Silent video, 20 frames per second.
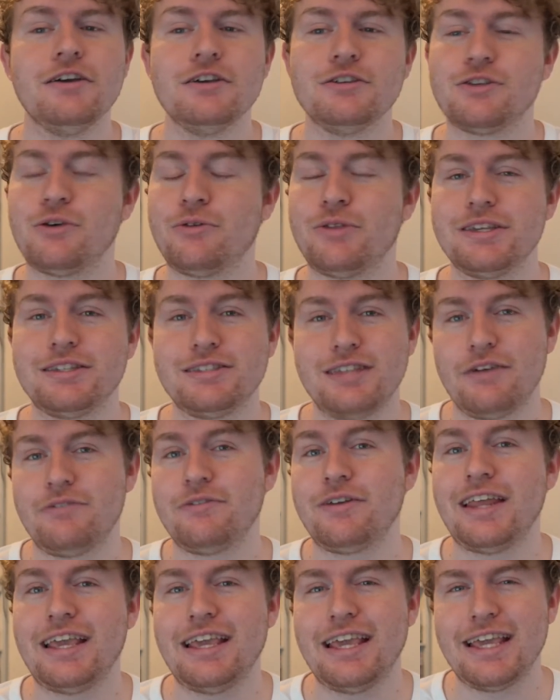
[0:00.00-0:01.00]
So this
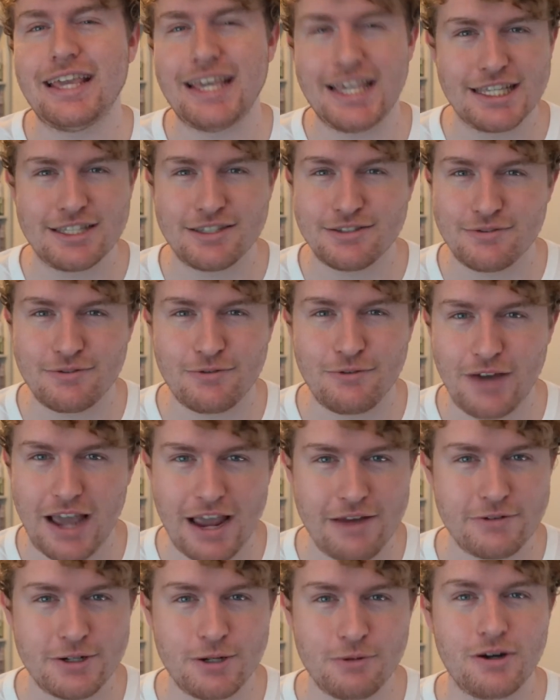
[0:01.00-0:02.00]
definitely isn't for
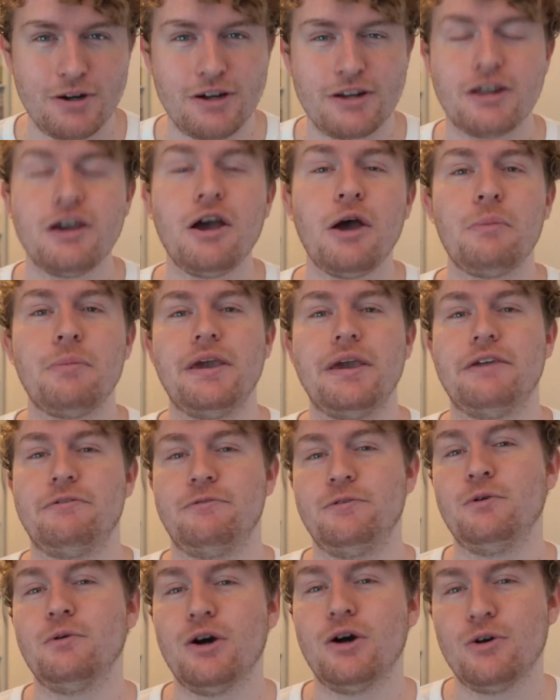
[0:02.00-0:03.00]
everyone, but
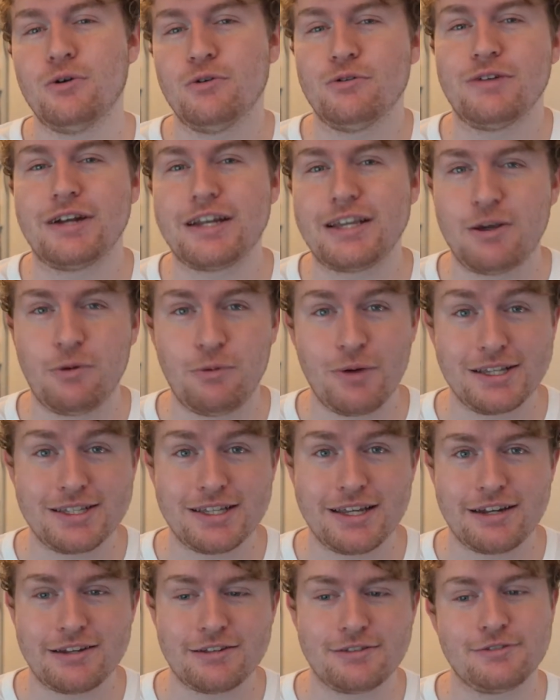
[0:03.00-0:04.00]
if you are already a Wes
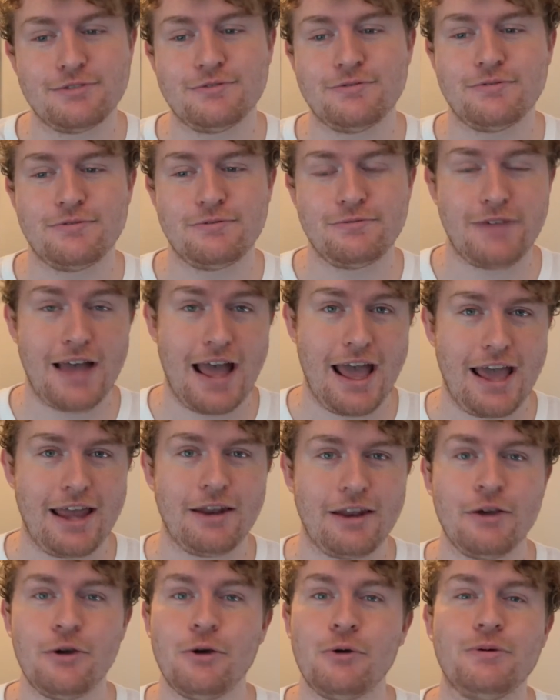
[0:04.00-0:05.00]
Anderson
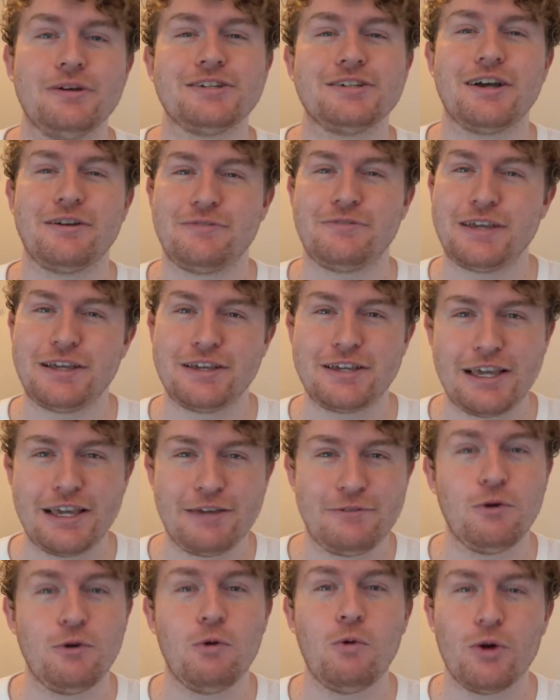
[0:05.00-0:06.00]
fan, which I think
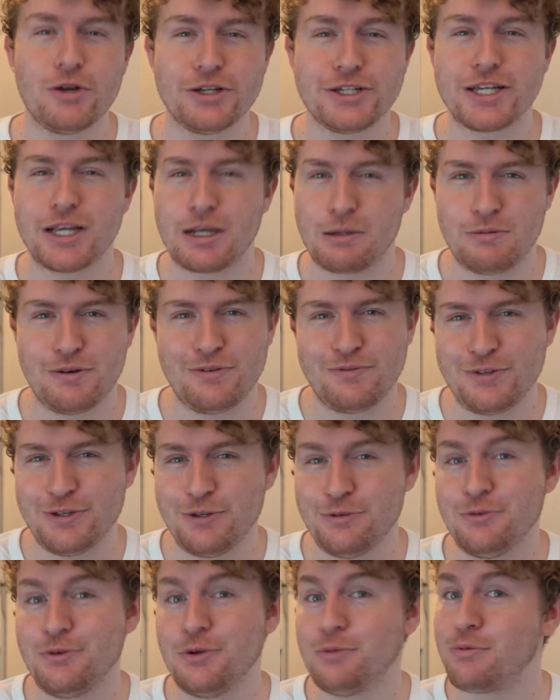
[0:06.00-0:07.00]
if you're watching a
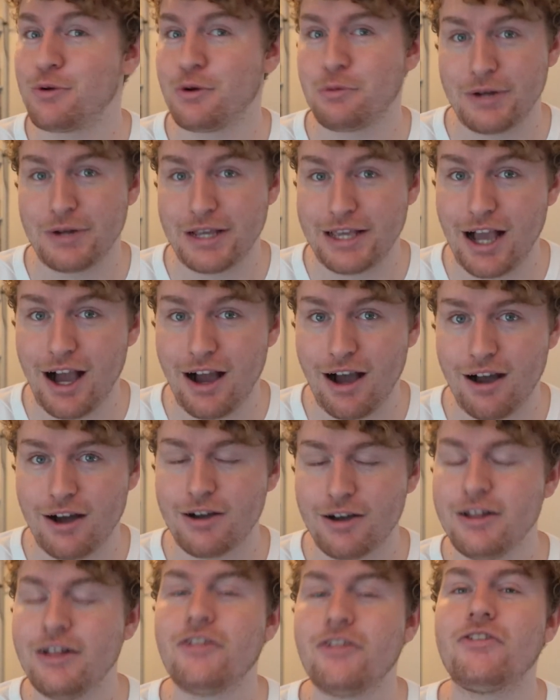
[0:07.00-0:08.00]
review you probably
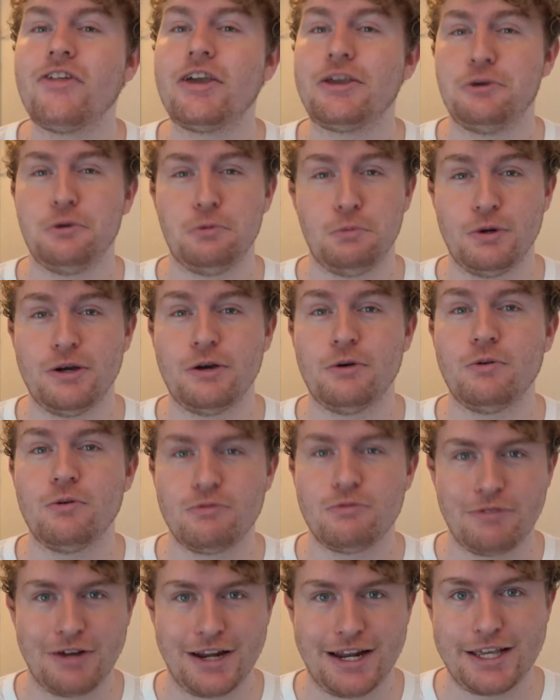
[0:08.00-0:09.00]
are, then you will
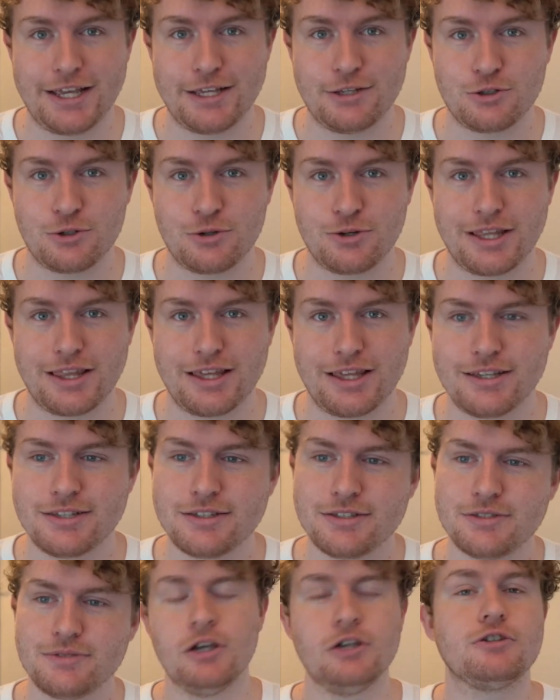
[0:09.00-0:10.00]
really enjoy
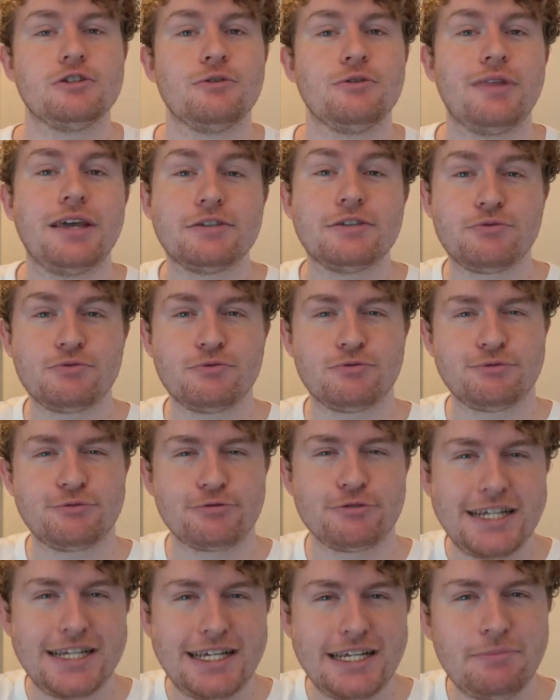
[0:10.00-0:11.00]
this. So there's
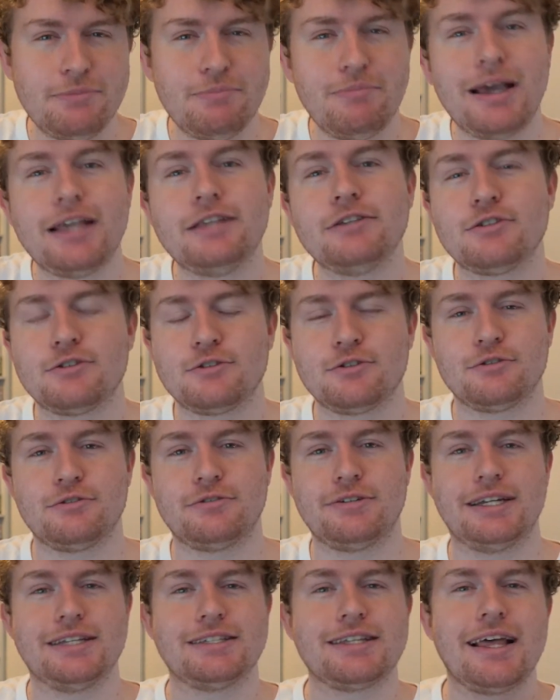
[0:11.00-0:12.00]
three main
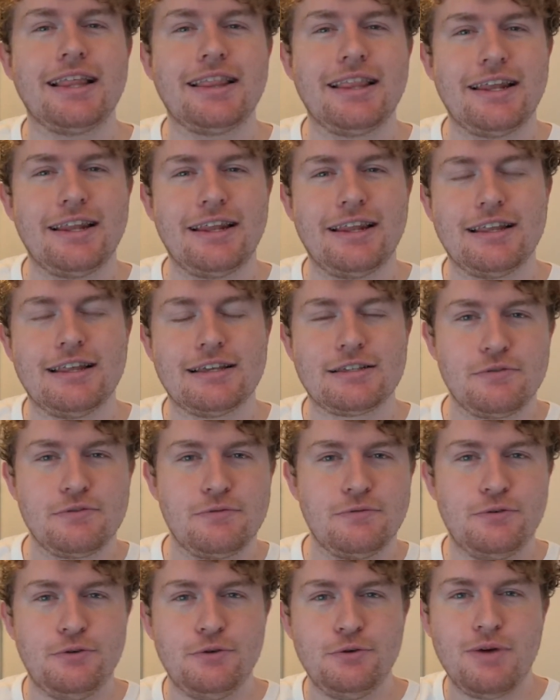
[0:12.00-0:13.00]
stories, and then there's a
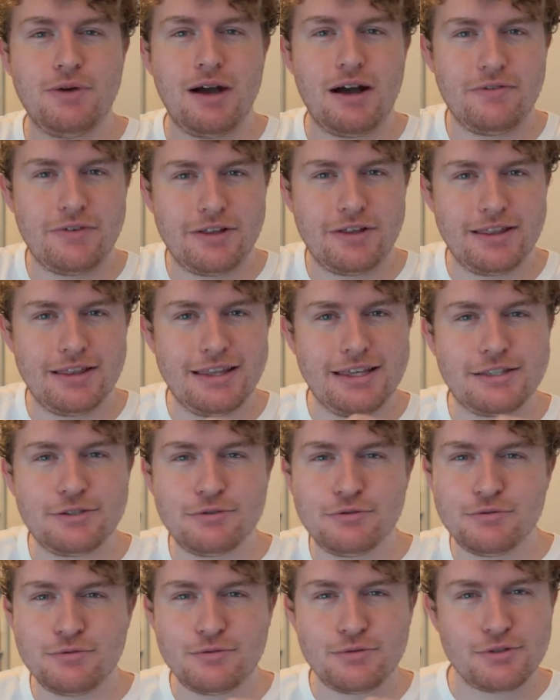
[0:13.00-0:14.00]
few other
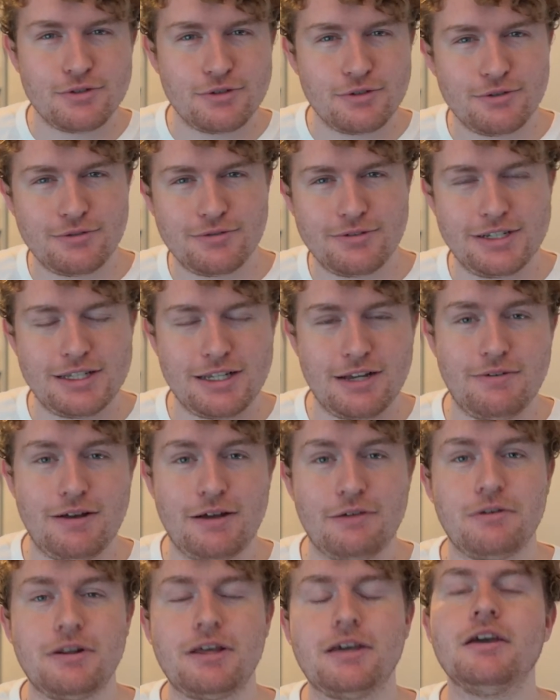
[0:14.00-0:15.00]
little stories
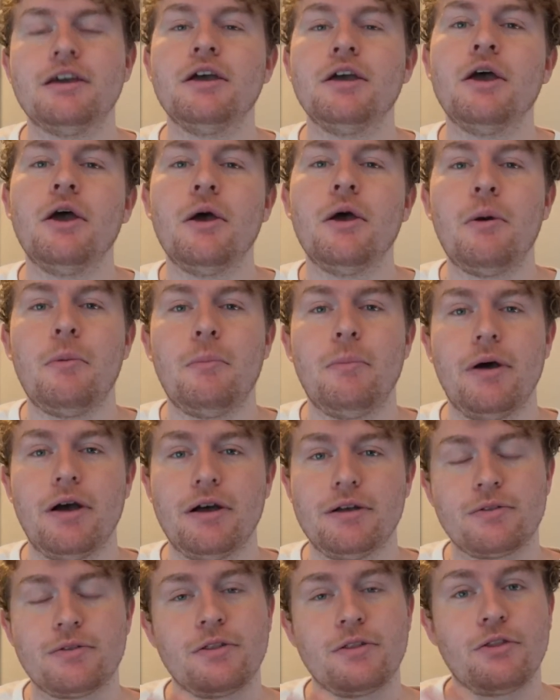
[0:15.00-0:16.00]
around it,
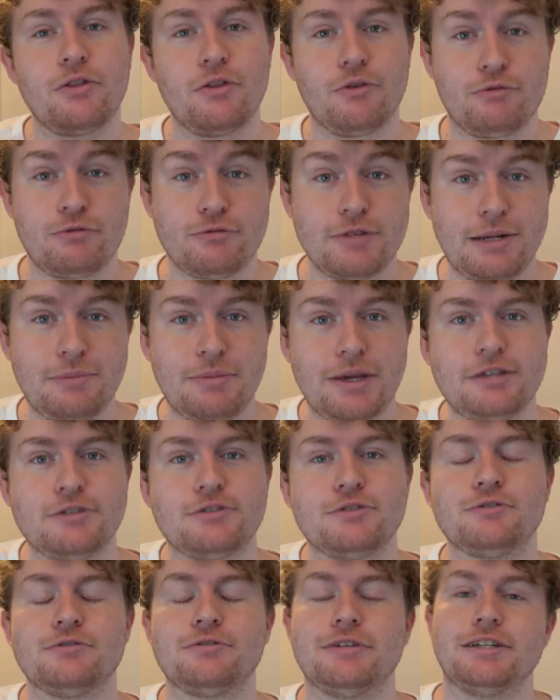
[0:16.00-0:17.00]
but the three main
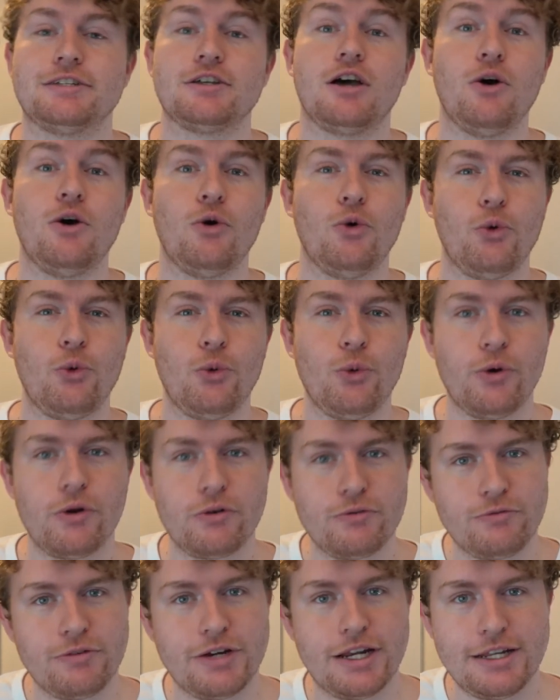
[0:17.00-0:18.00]
stories are all
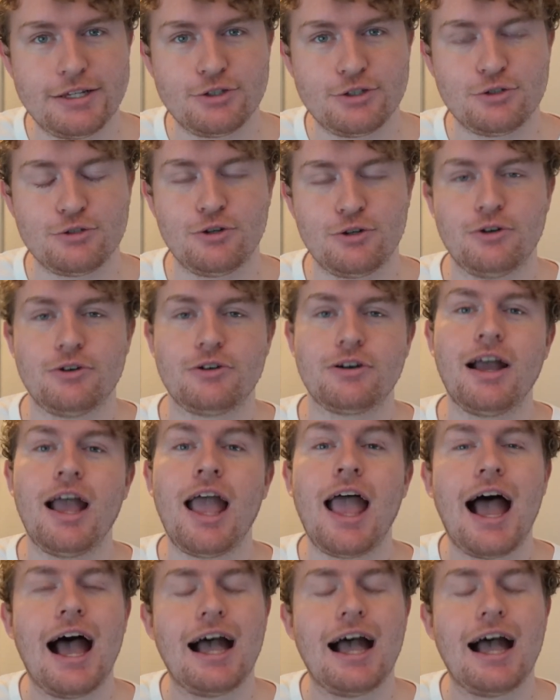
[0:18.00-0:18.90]
really strong.